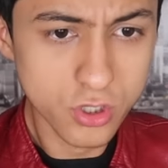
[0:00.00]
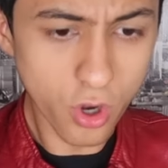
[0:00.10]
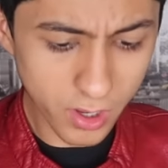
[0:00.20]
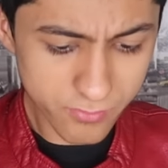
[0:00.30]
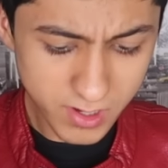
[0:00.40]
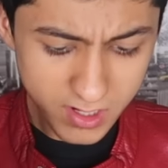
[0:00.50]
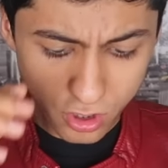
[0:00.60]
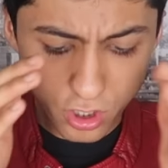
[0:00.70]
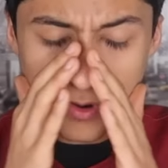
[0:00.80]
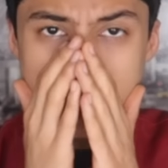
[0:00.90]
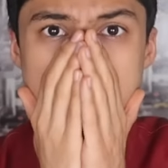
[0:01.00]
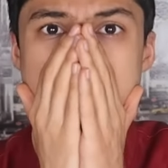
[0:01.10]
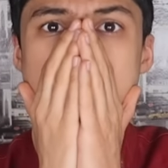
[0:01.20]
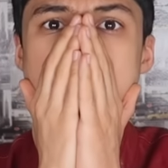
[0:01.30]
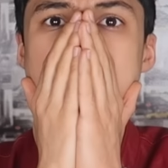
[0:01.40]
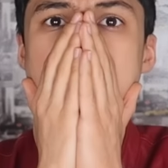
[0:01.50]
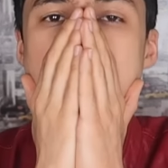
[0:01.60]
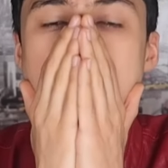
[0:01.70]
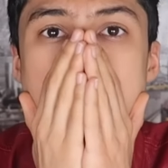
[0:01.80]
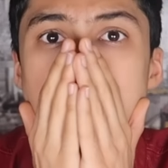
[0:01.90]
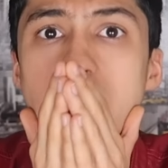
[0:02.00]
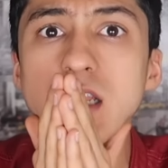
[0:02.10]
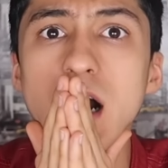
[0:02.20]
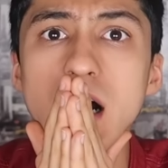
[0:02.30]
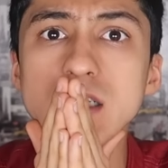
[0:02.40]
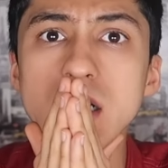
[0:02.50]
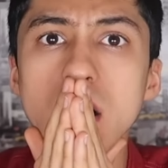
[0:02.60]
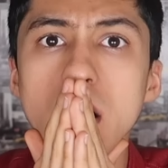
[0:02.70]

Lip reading: Yo, I really don't know what to say! This is insane, guys!